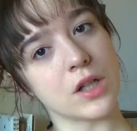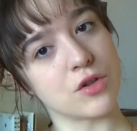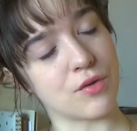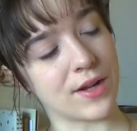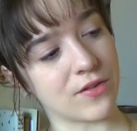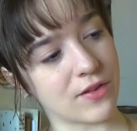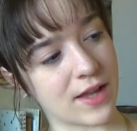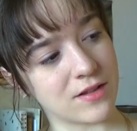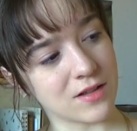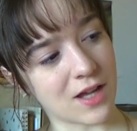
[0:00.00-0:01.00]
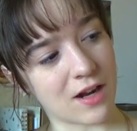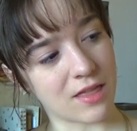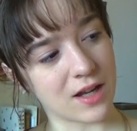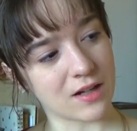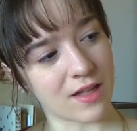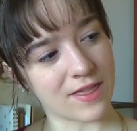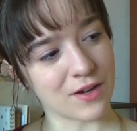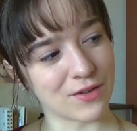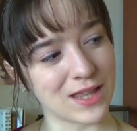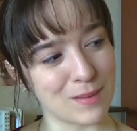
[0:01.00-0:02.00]
transcends, kind of thing.
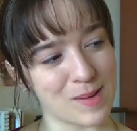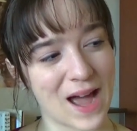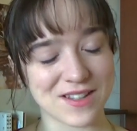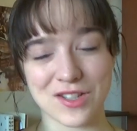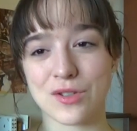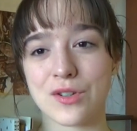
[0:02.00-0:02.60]
Nothing really passes